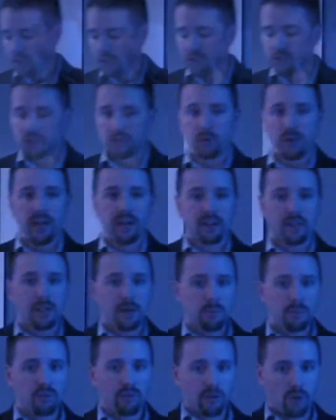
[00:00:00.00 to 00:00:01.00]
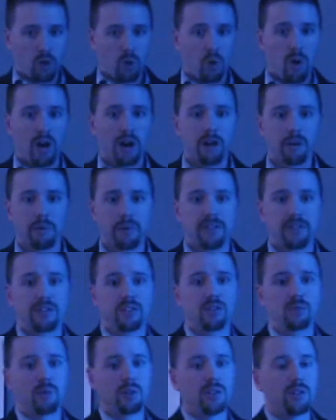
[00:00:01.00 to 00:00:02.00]
So we had a couple requirements
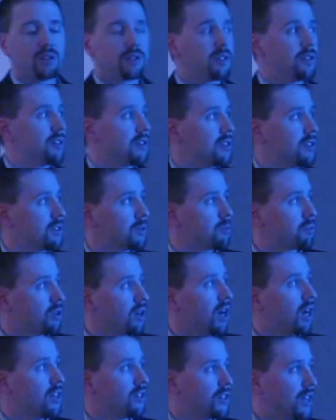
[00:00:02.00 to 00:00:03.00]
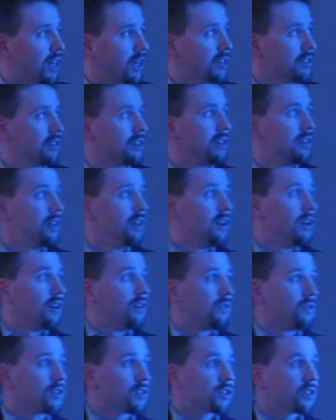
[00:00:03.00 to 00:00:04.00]
as we looked at this project.
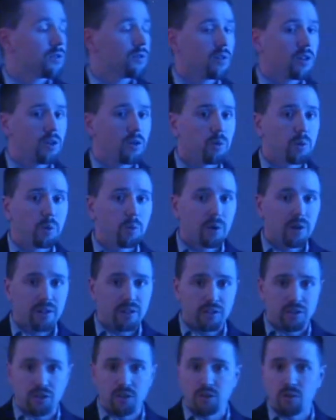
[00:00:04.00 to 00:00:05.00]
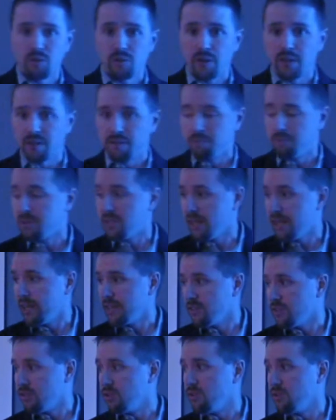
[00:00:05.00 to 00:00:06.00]
First of all, we wanted to and
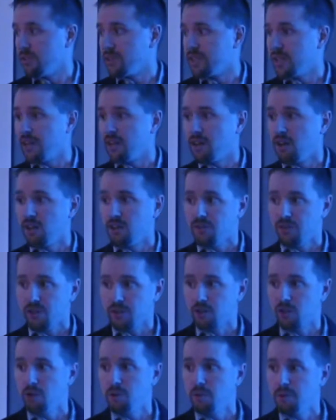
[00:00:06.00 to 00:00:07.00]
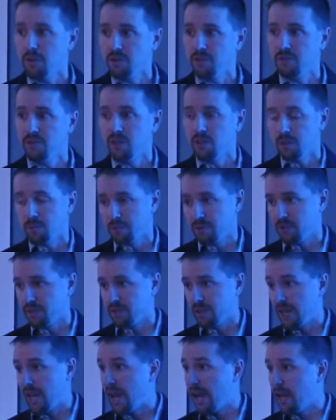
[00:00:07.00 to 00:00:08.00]
plan to retain all of our COBOL developers
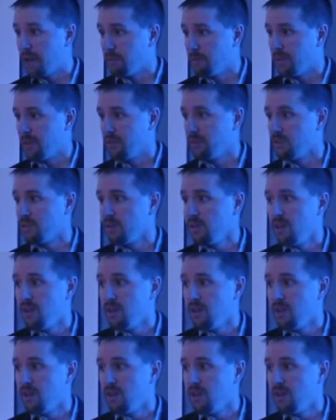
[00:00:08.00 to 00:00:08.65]
and admins.